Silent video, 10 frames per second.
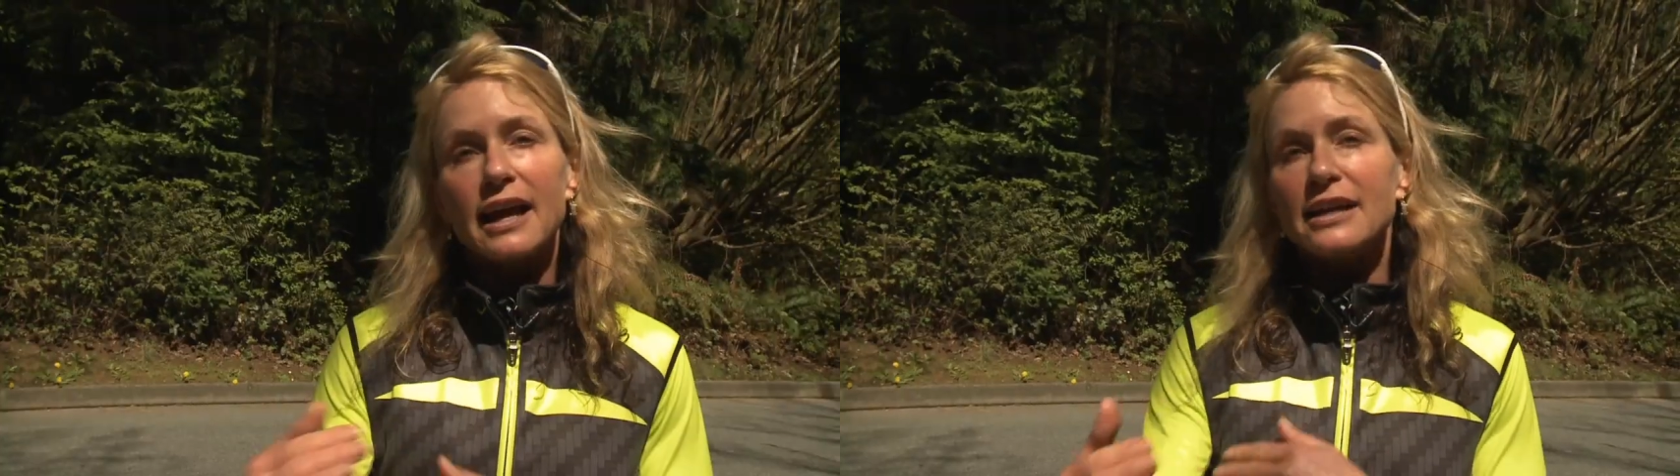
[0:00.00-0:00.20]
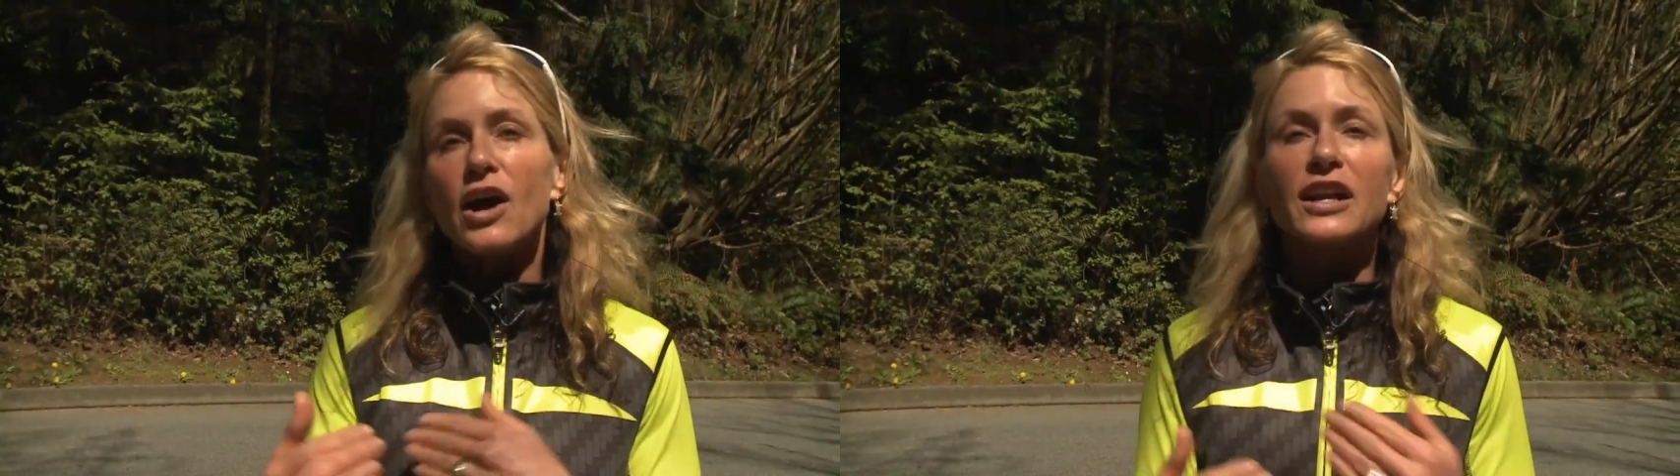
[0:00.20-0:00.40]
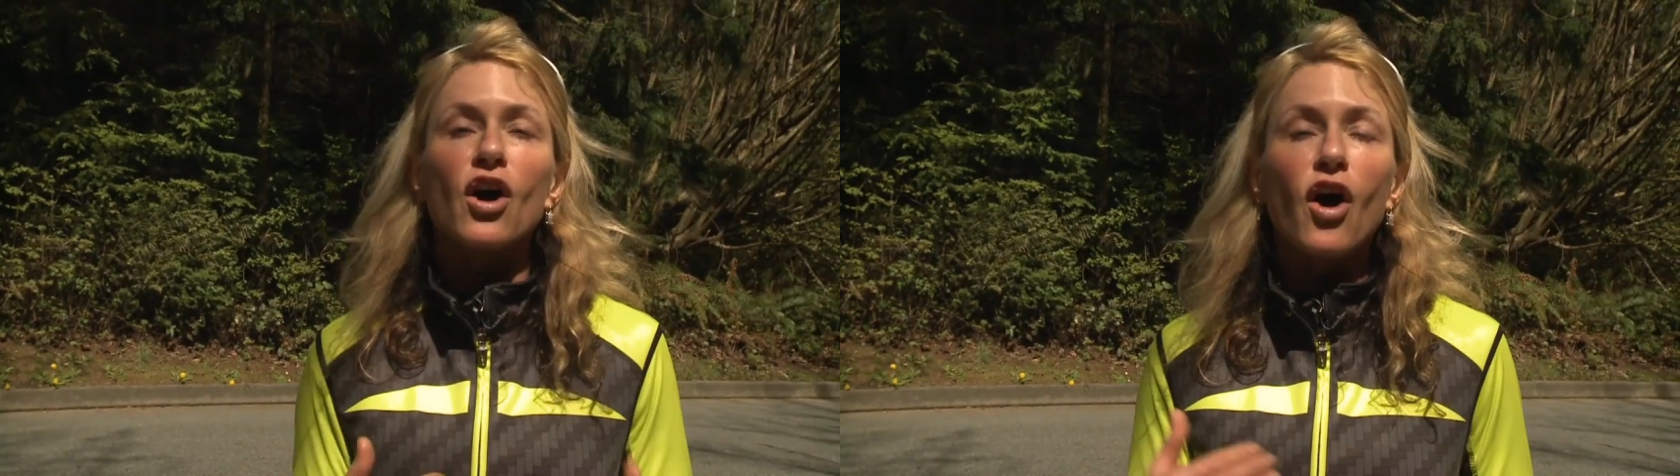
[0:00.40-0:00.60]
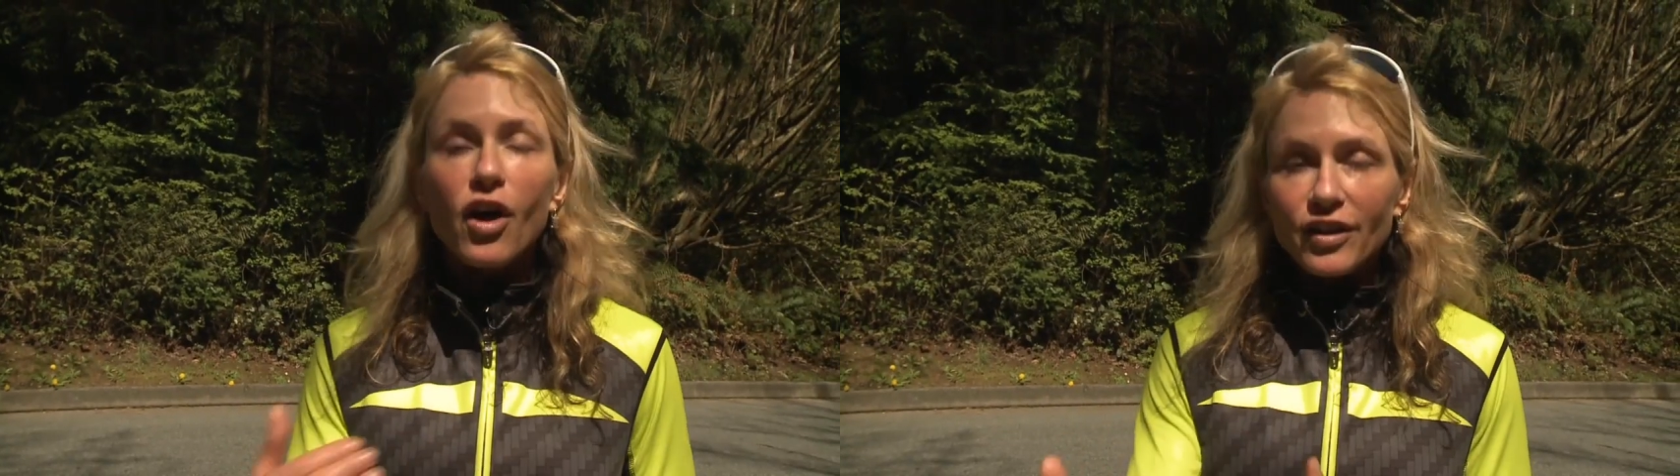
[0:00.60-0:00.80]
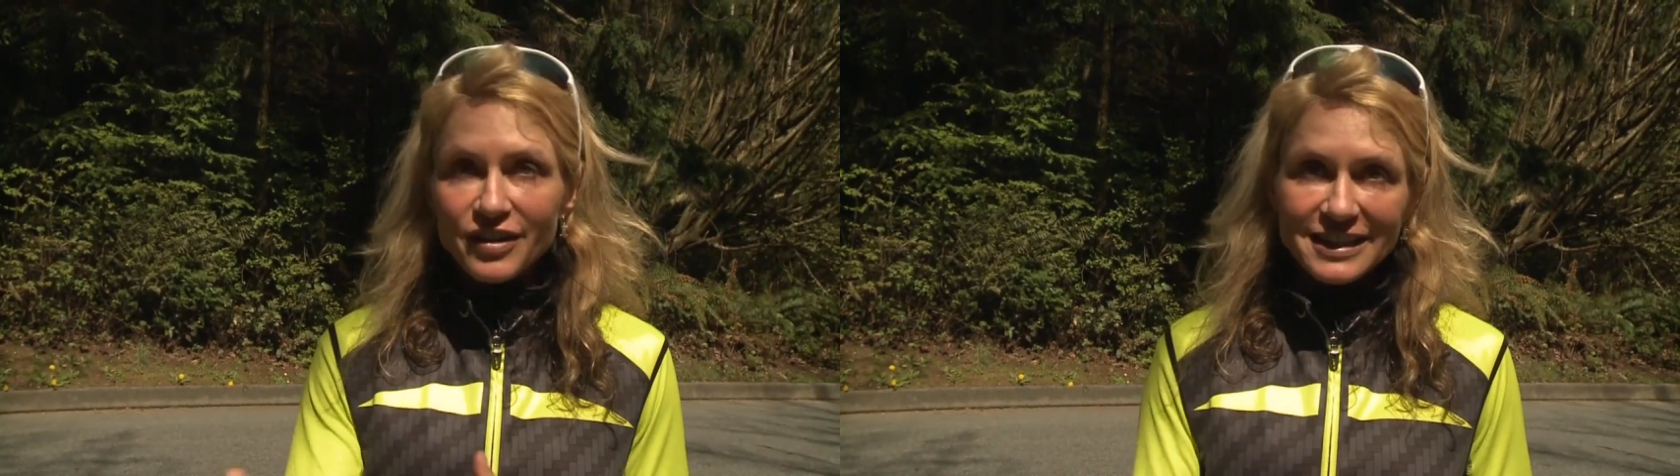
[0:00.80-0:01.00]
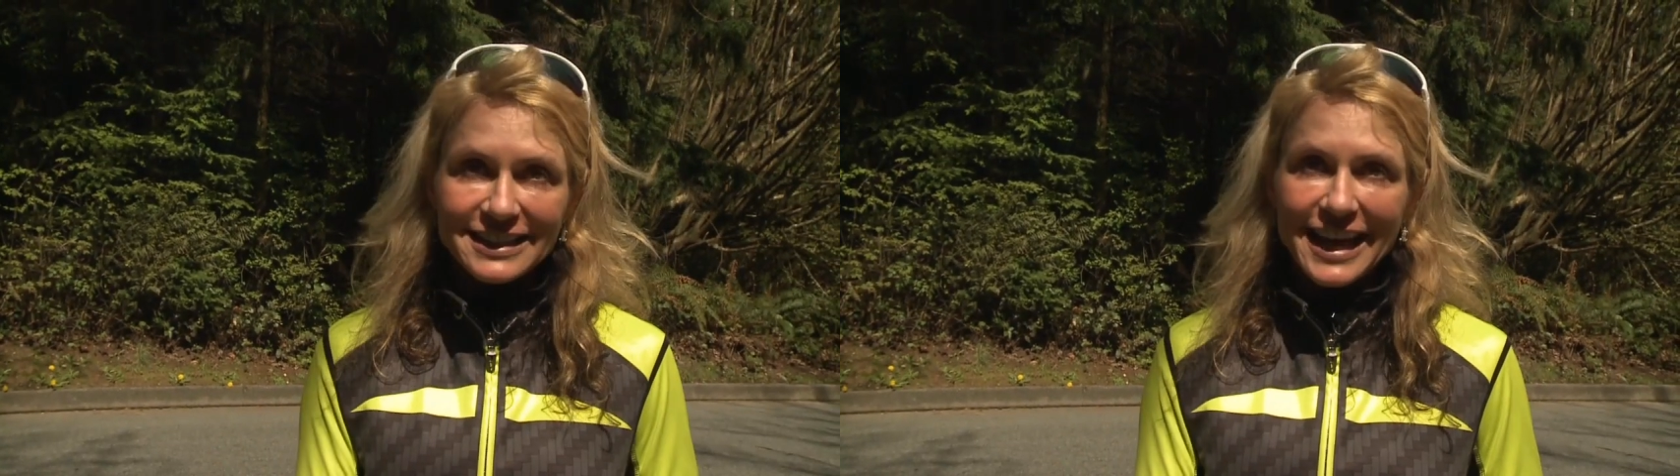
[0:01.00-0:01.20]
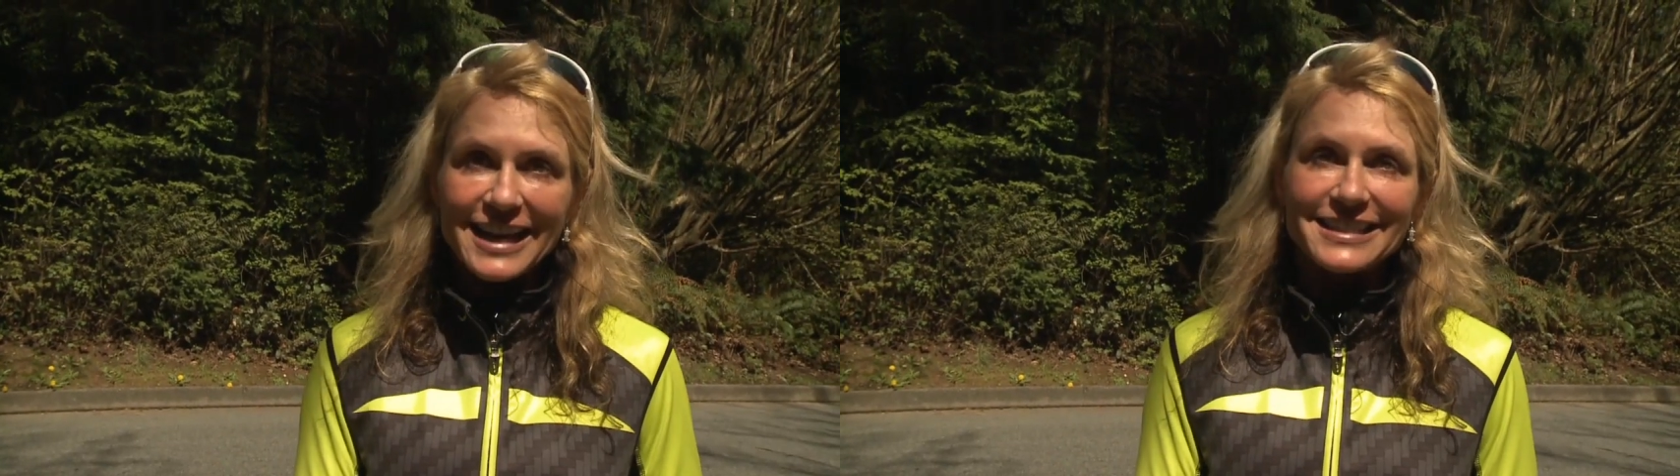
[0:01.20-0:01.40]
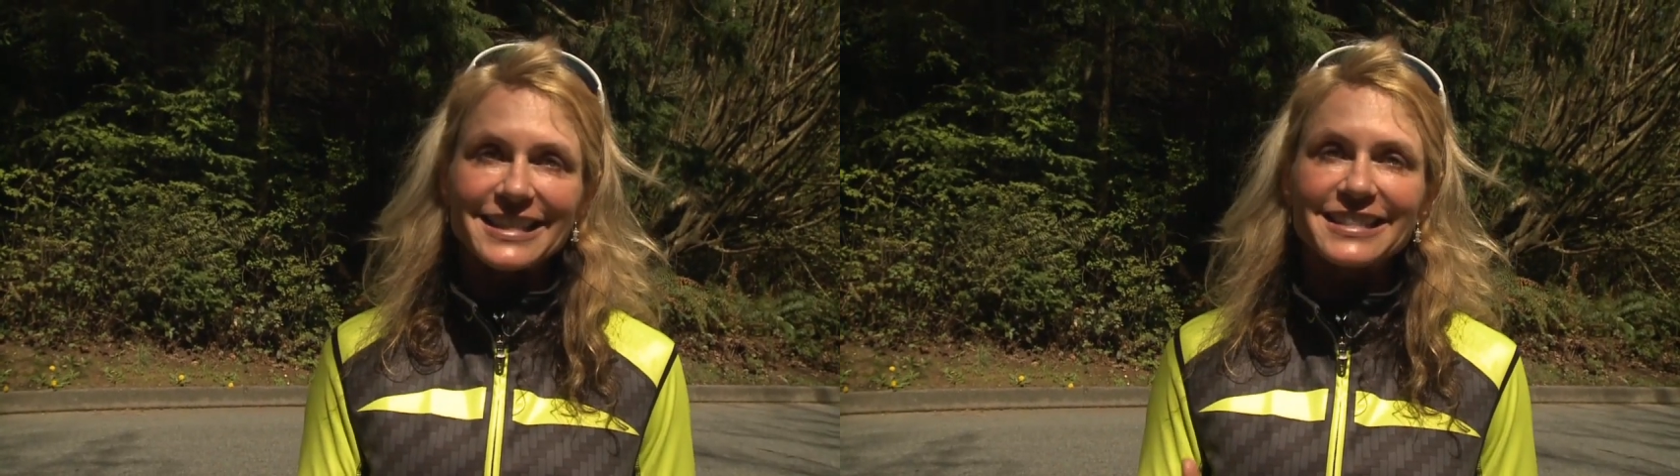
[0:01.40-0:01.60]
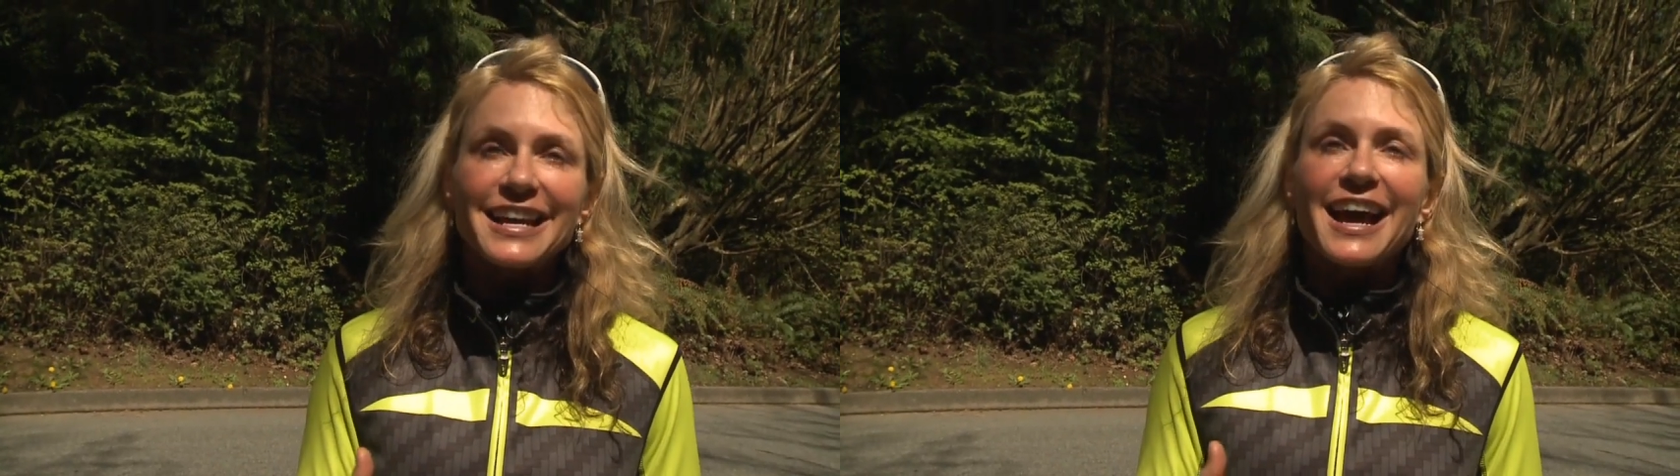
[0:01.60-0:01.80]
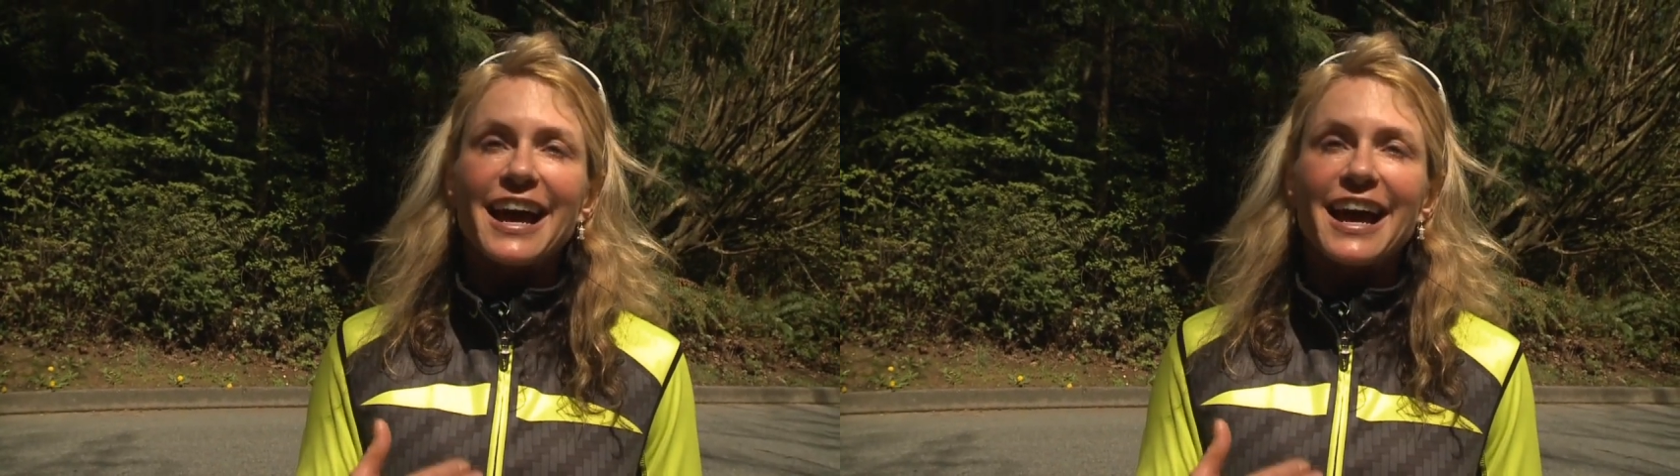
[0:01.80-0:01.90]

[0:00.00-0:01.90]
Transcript: in all of these cases,